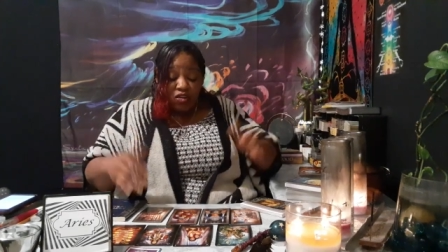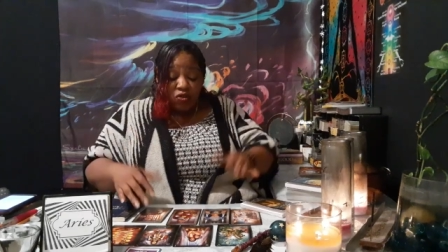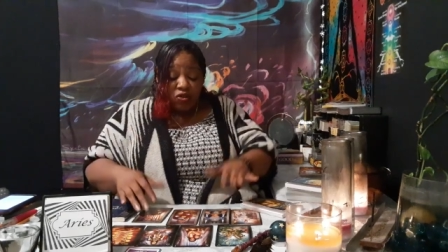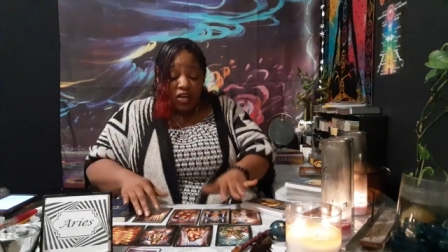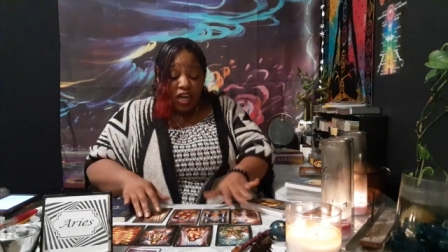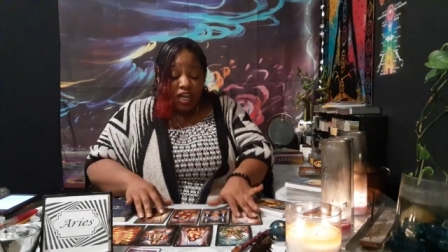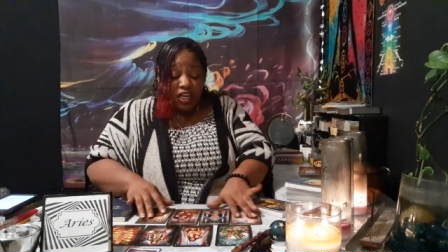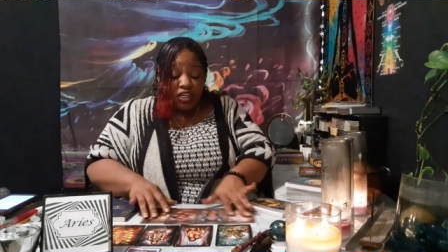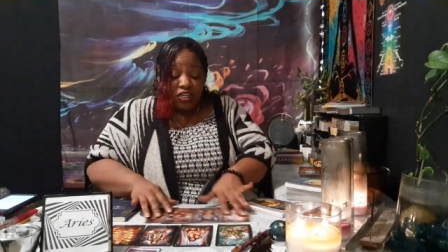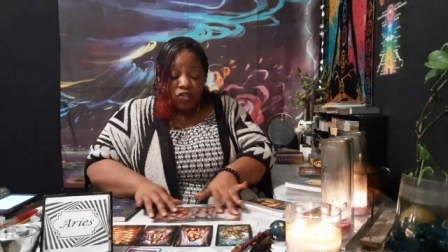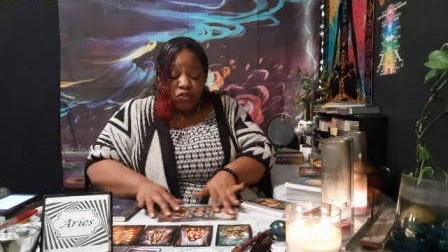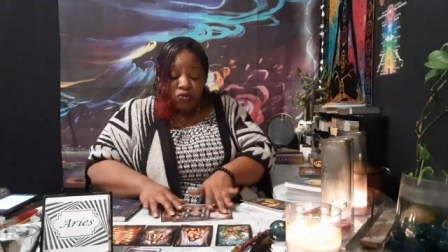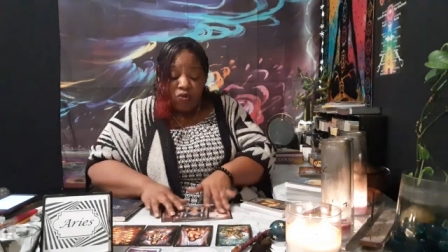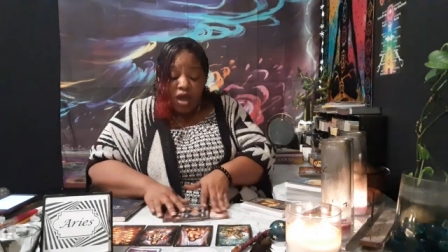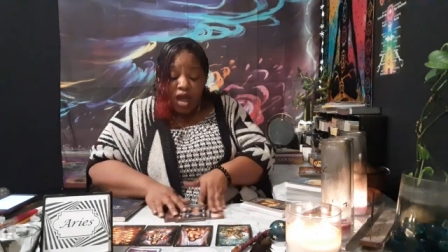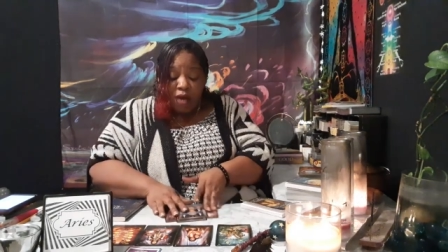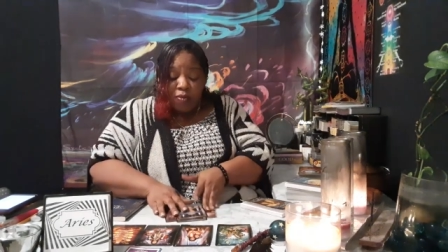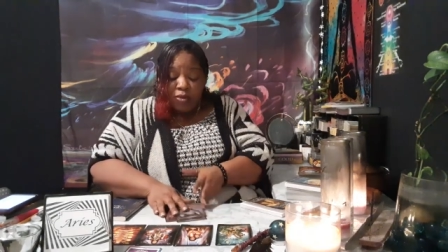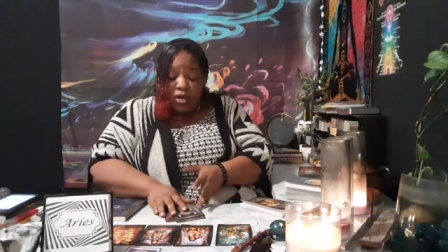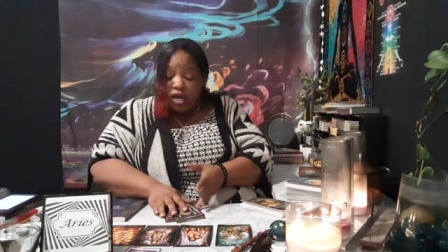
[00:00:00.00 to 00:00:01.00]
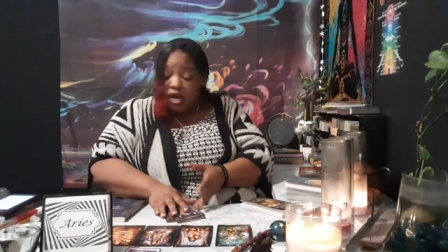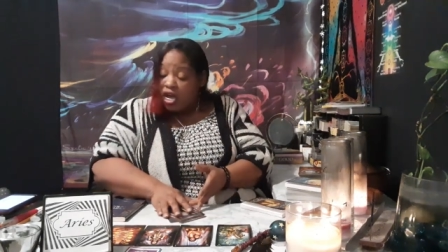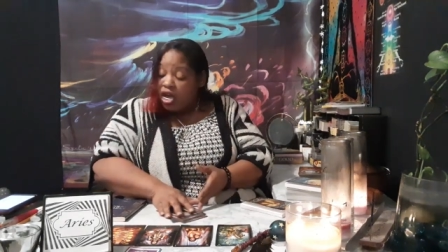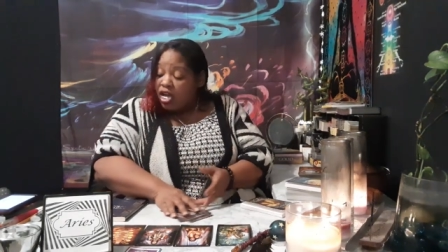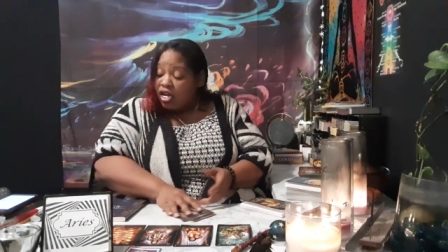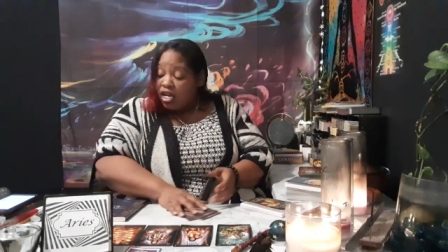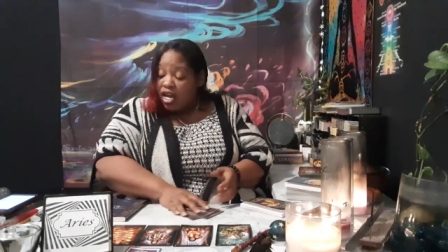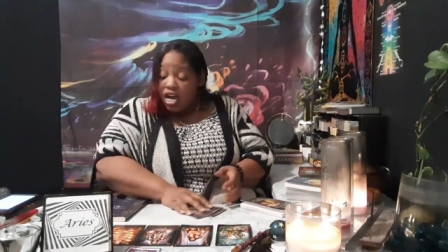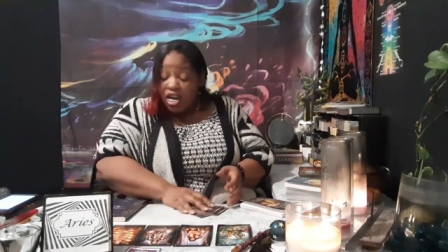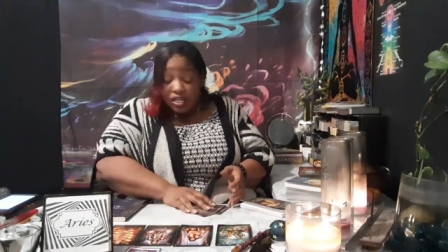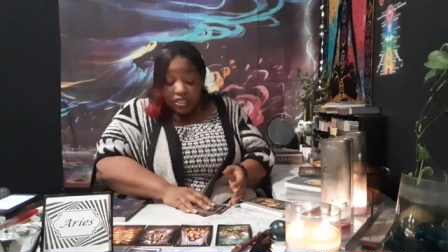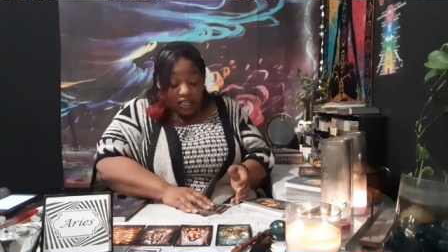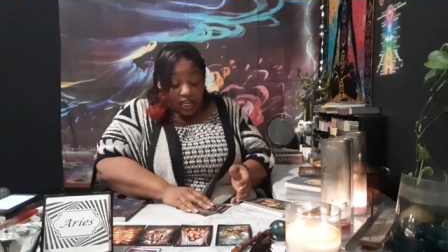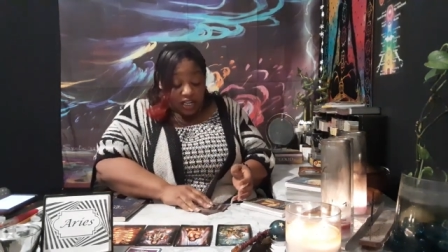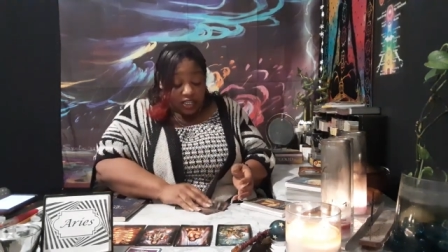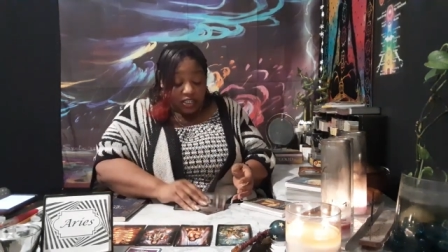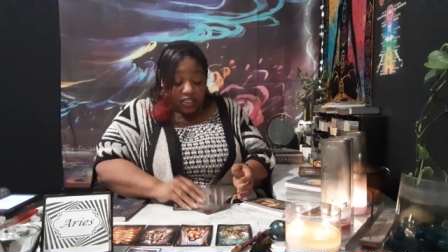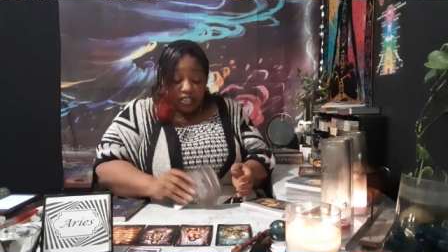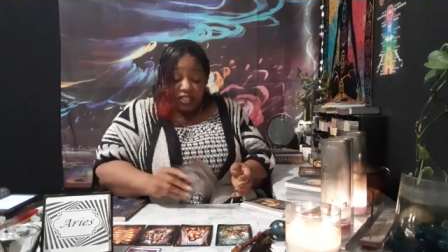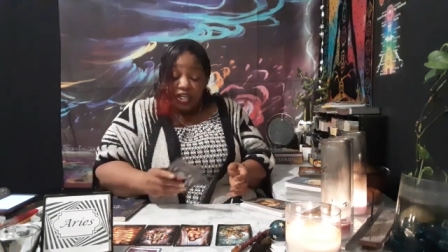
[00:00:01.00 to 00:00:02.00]
creating drama,
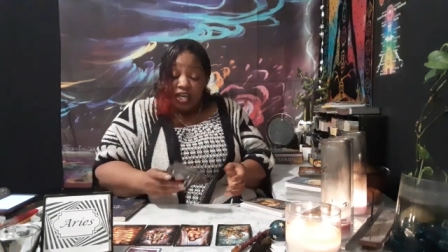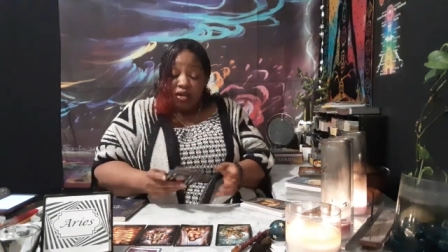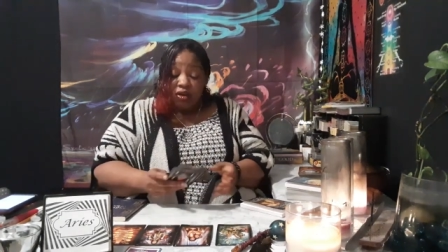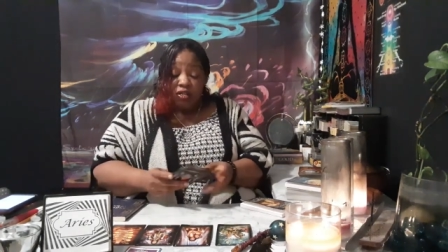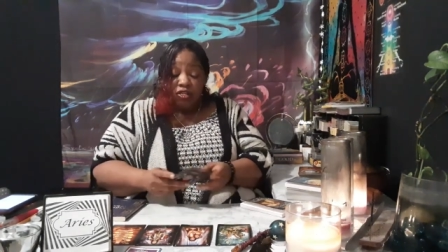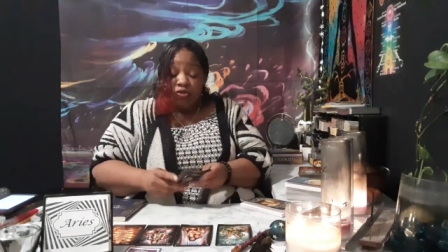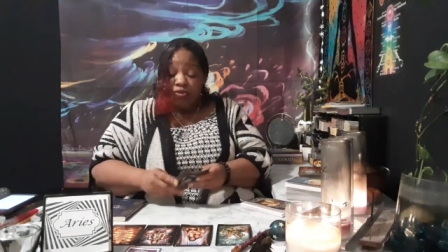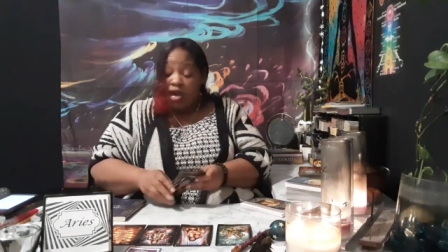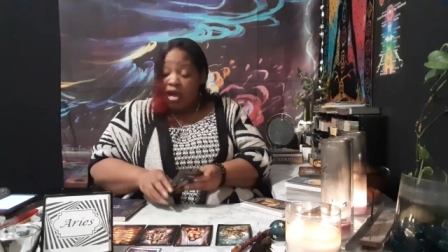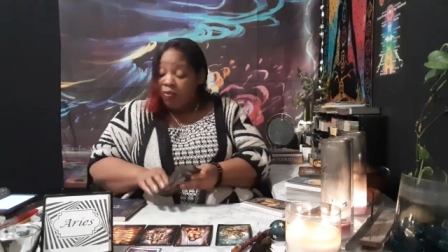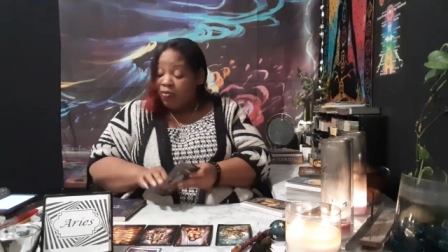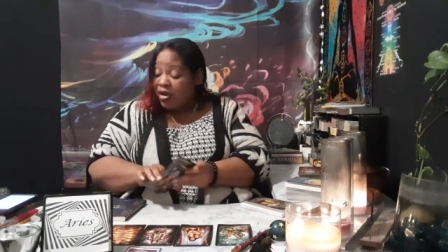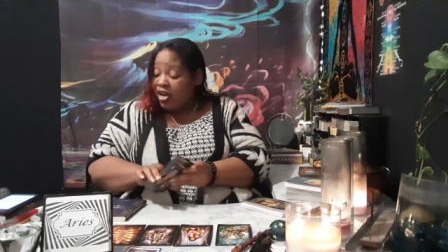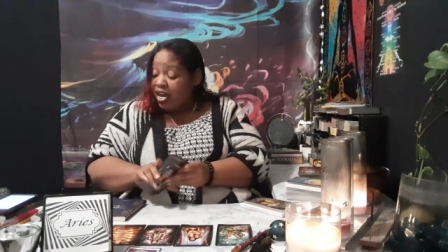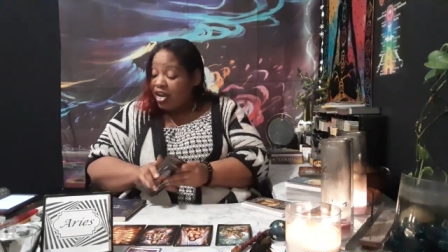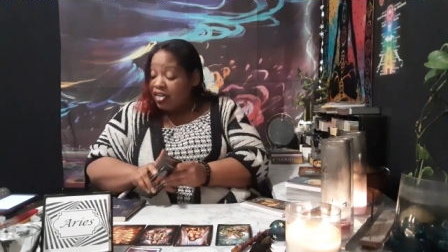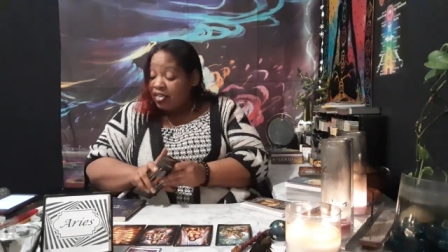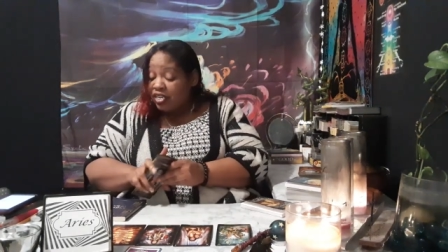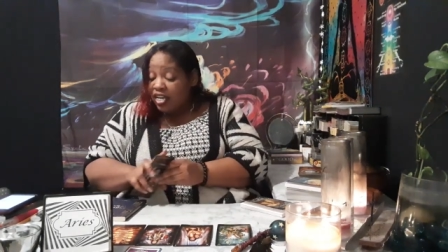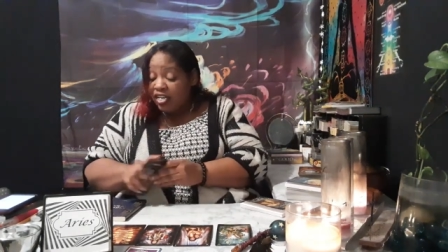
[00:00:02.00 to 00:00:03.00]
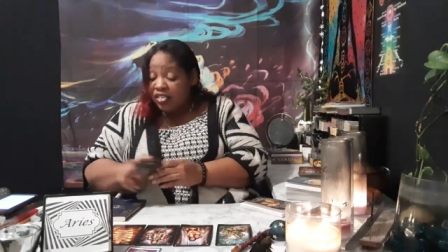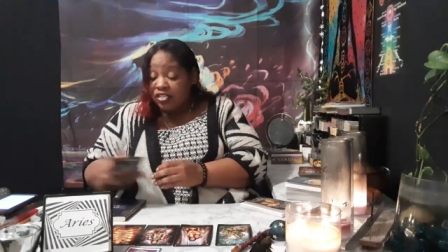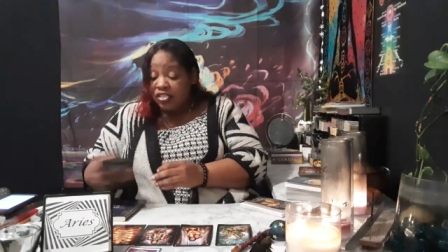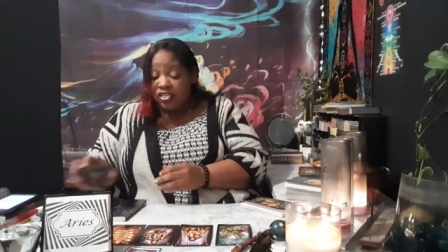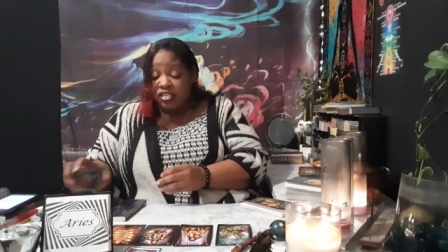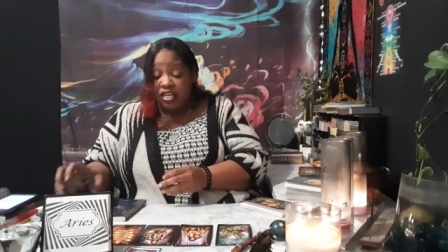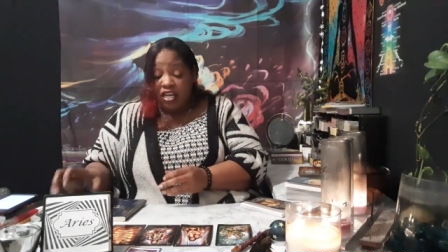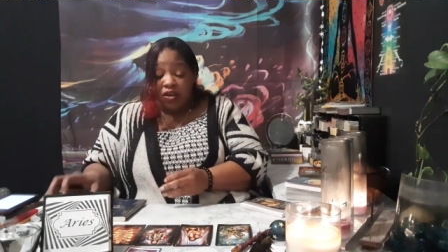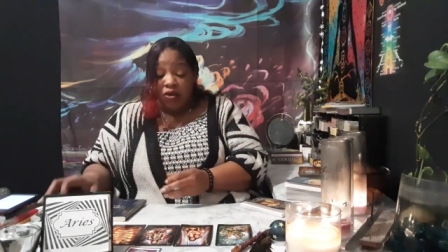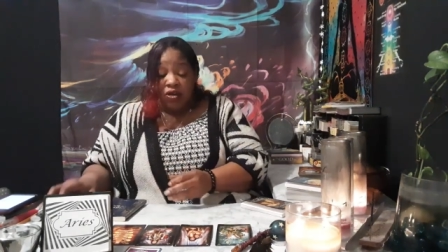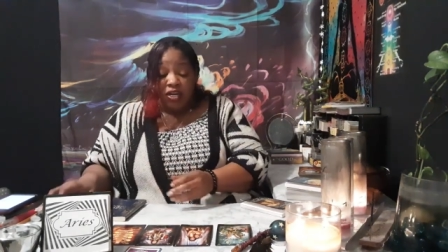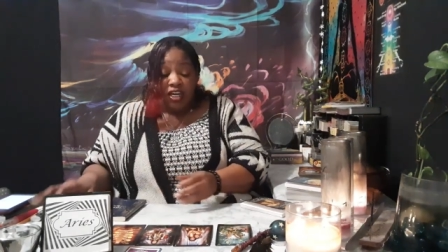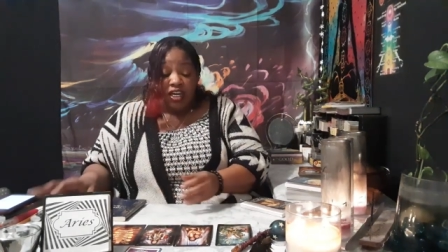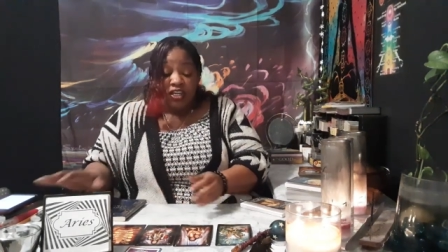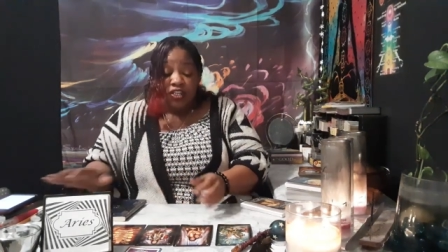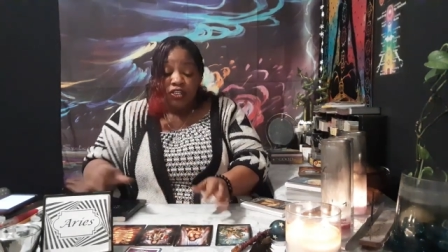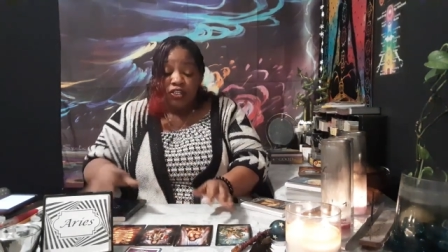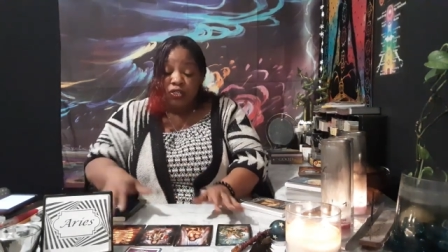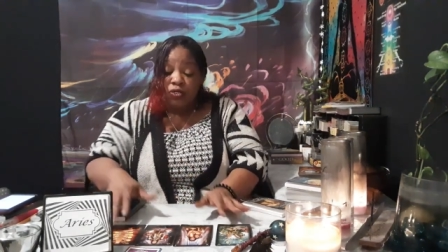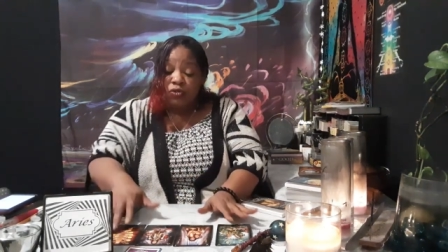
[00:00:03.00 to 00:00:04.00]
unnecessary drama, unnecessary
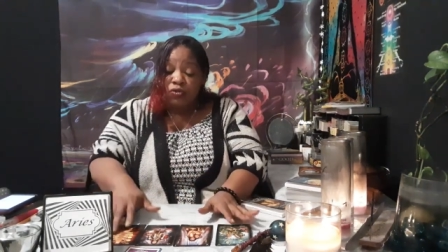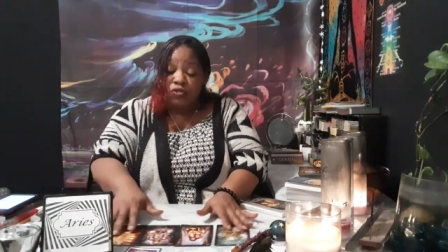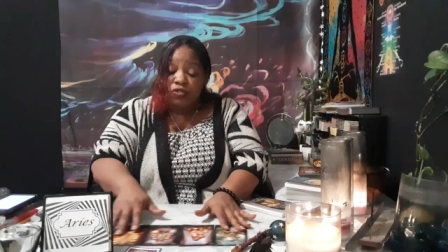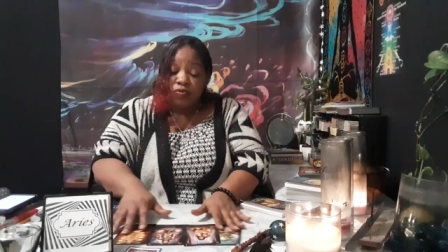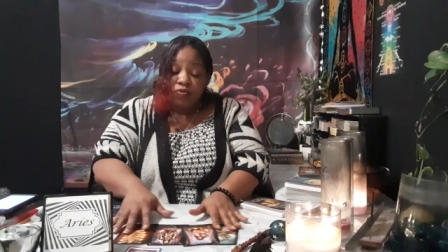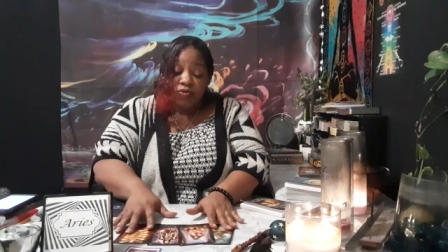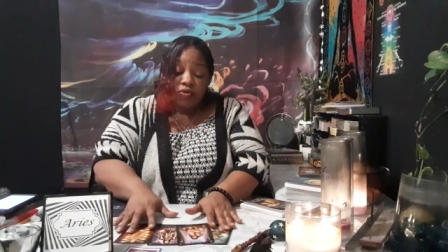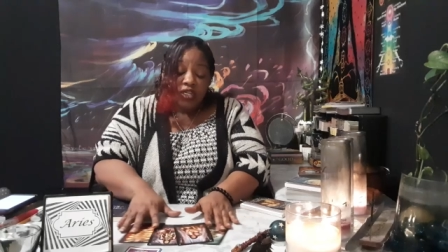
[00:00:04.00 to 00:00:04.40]
issues.